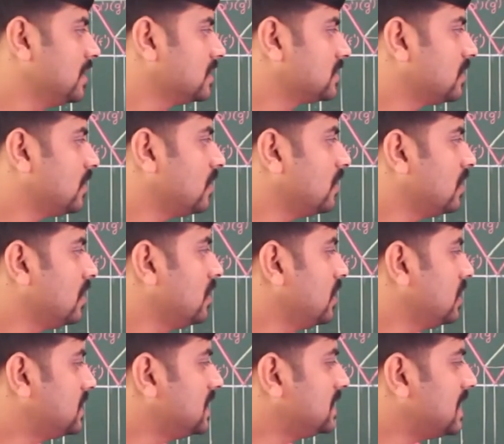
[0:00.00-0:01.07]
So
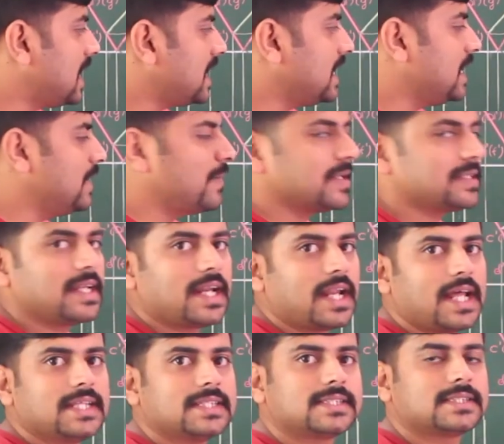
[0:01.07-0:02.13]
since they are imaginary
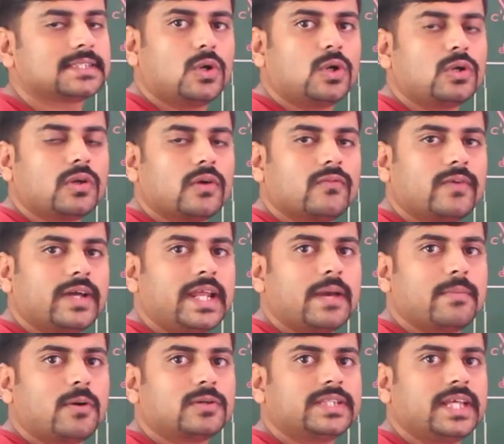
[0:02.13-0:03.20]
lines, don't worry
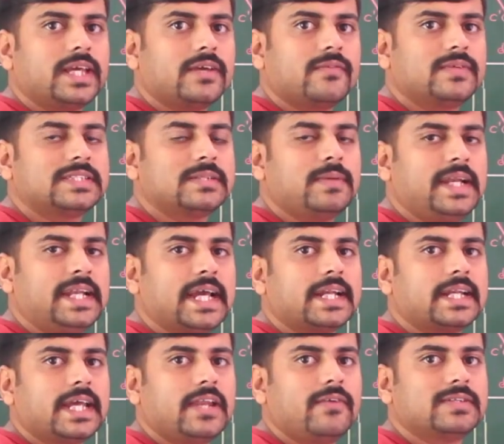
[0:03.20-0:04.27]
about the visibility
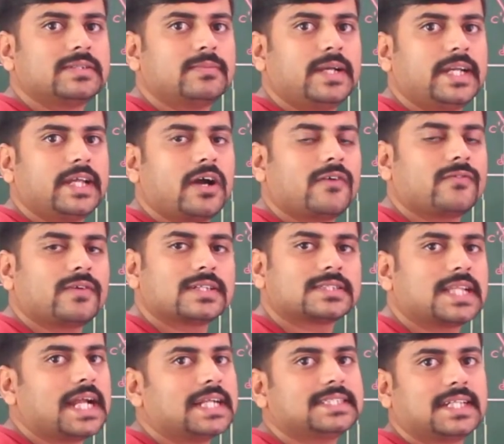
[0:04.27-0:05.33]
and invisibility of
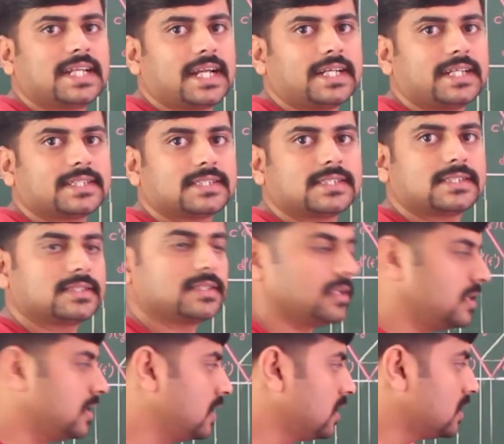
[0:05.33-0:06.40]
slant generators.
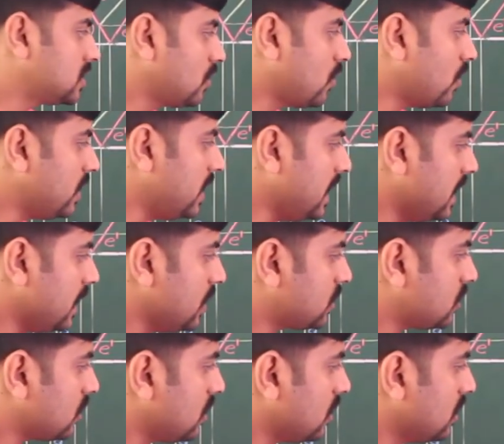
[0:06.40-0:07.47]
So only you
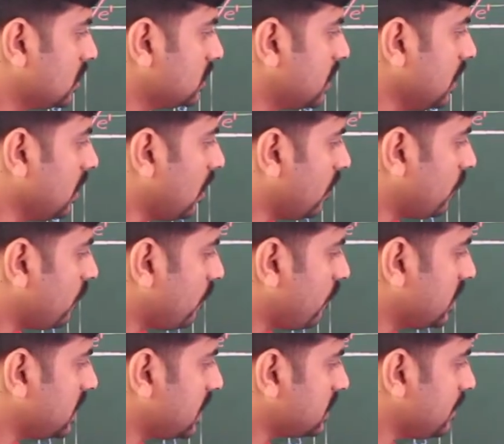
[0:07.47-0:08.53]
should think of
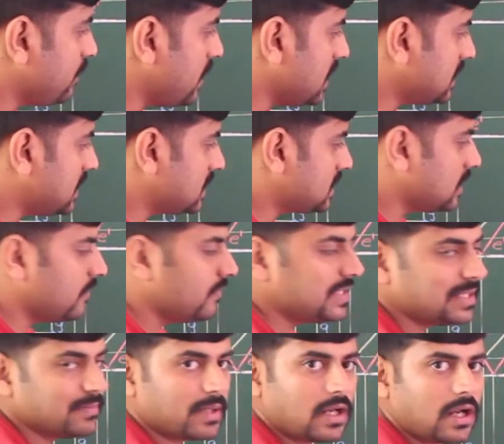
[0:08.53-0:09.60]
whether the base is
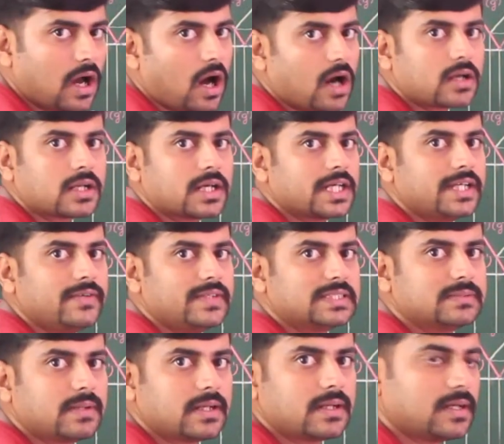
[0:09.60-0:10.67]
visible or
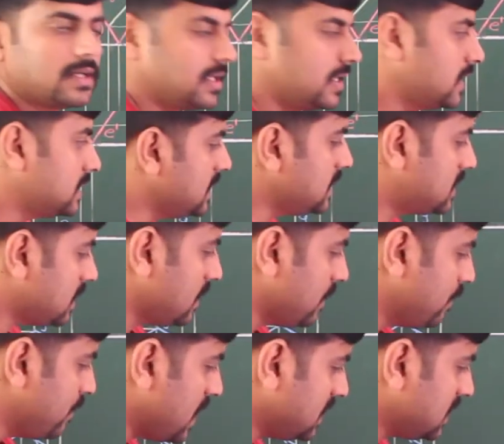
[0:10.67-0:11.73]
invisible. Since
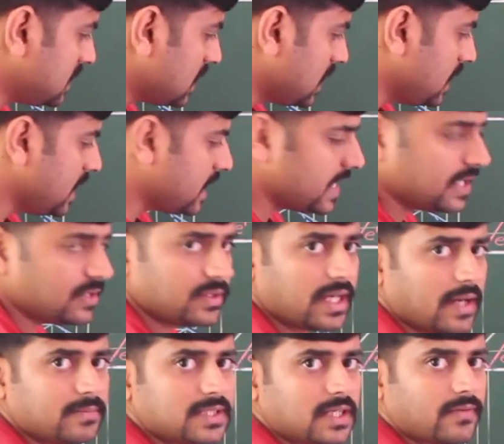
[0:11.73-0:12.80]
base is nearer to
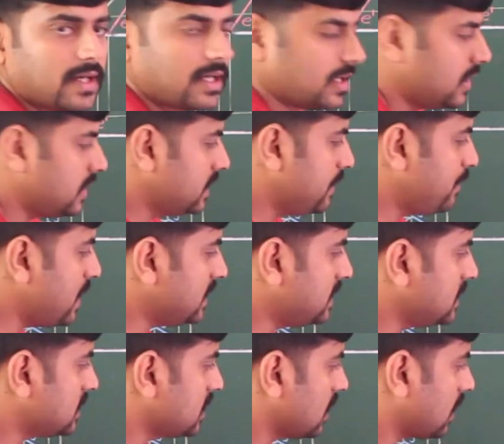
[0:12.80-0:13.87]
the observer, the base
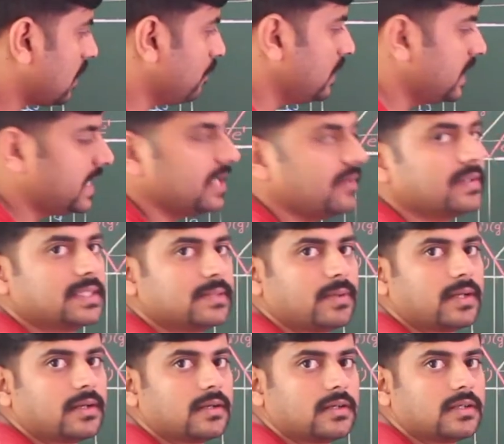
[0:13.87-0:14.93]
is completely
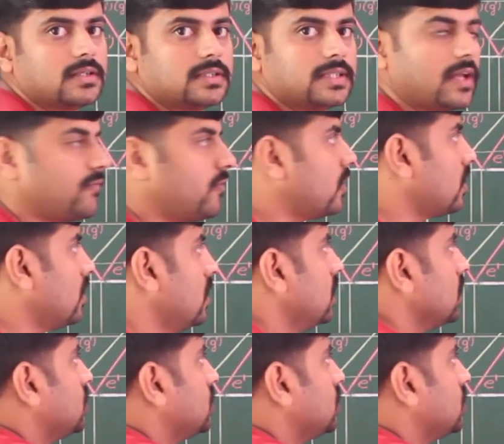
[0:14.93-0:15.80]
visible. Therefore,